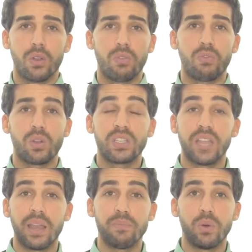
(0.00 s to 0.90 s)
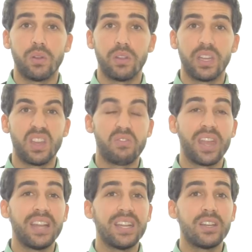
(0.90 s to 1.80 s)
For example, if
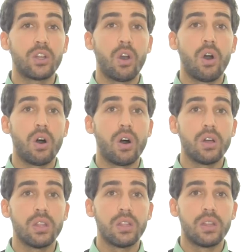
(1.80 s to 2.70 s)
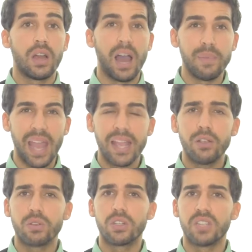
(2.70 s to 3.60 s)
they didn't call, I'm
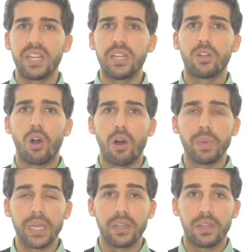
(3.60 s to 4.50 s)
angry because they didn't call me.